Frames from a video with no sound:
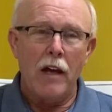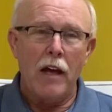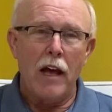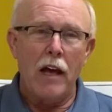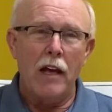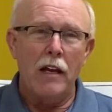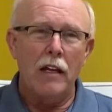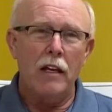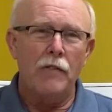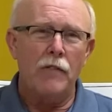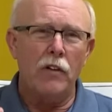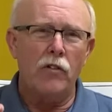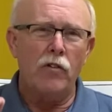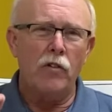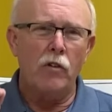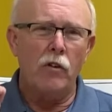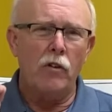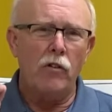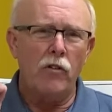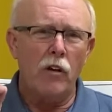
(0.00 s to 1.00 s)
And if it's
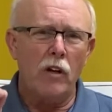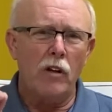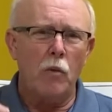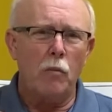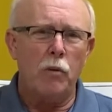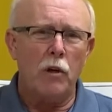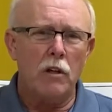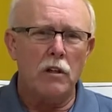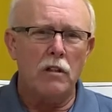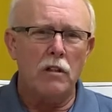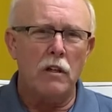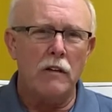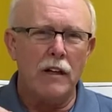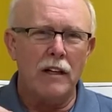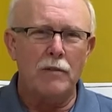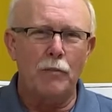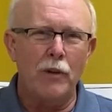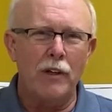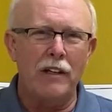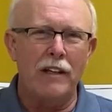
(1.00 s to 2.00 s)
to a single person, that's
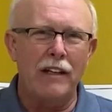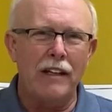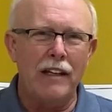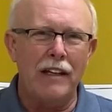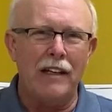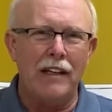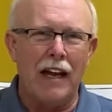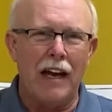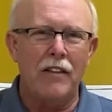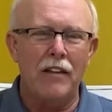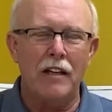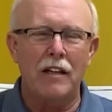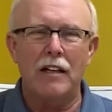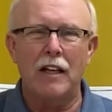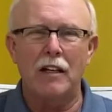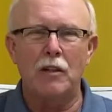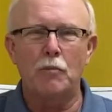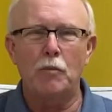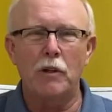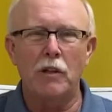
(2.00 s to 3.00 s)
pretty neat. I think
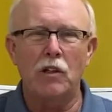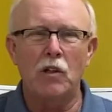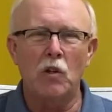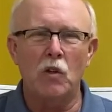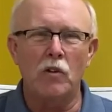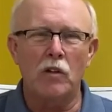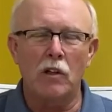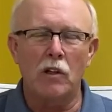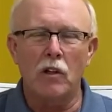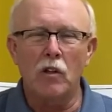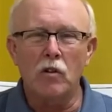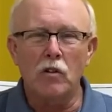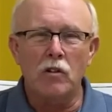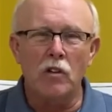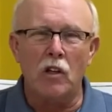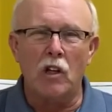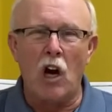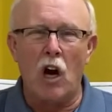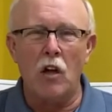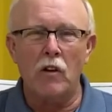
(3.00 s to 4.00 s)
that's pretty cool that Luke
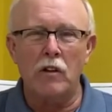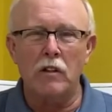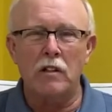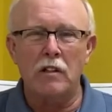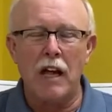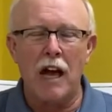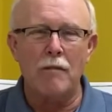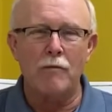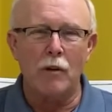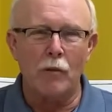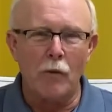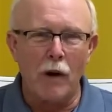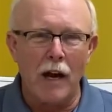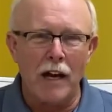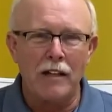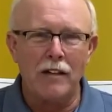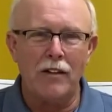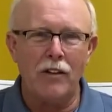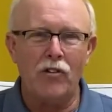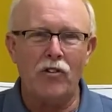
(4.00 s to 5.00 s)
took all his time to
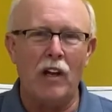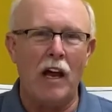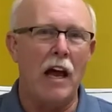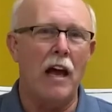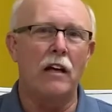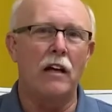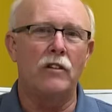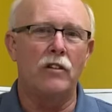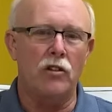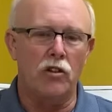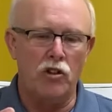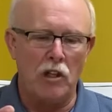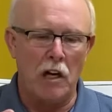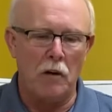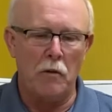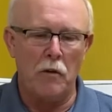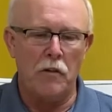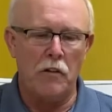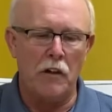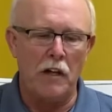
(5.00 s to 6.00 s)
write this down, to share
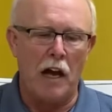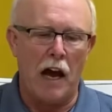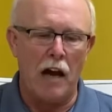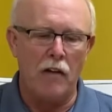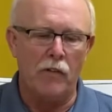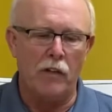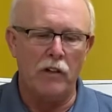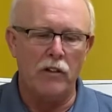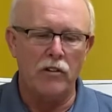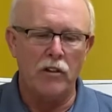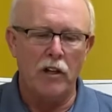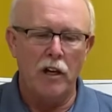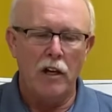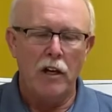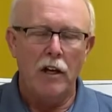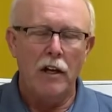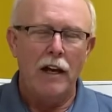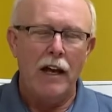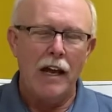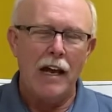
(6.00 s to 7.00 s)
with Theophilus,
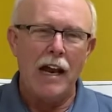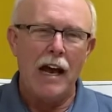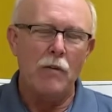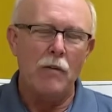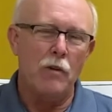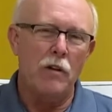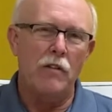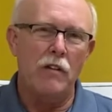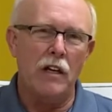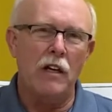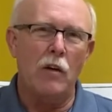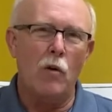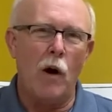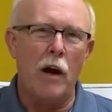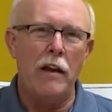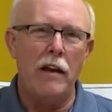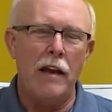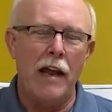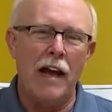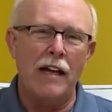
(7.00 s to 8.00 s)
and I would think
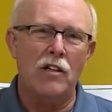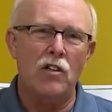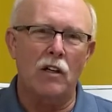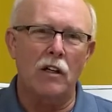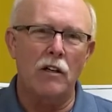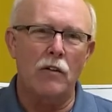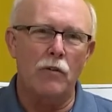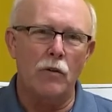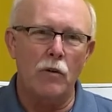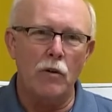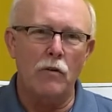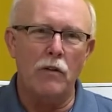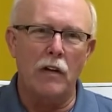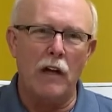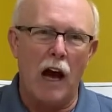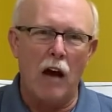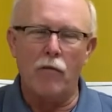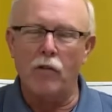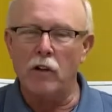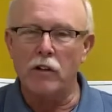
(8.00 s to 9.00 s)
quite naturally through
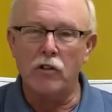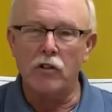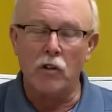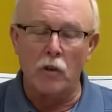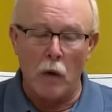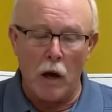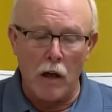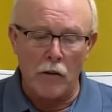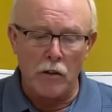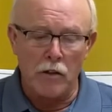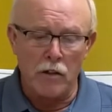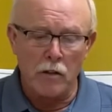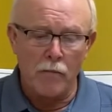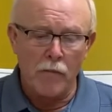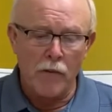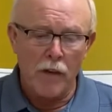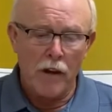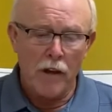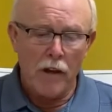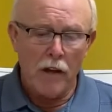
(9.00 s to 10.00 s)
Theophilus to others,
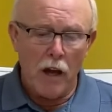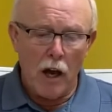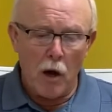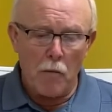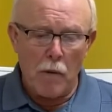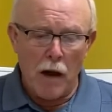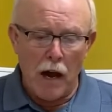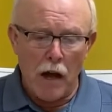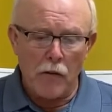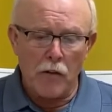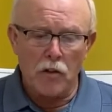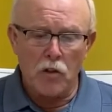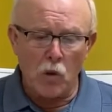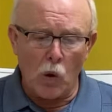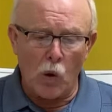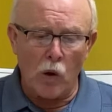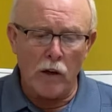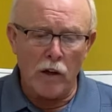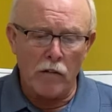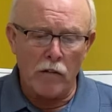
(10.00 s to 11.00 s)
about the
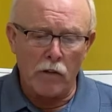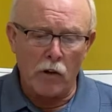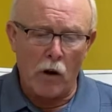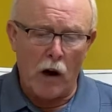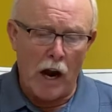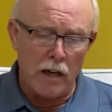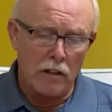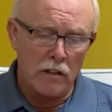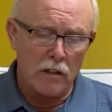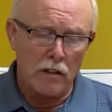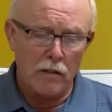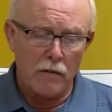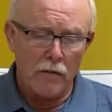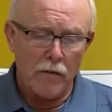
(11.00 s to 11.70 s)
story of Christ.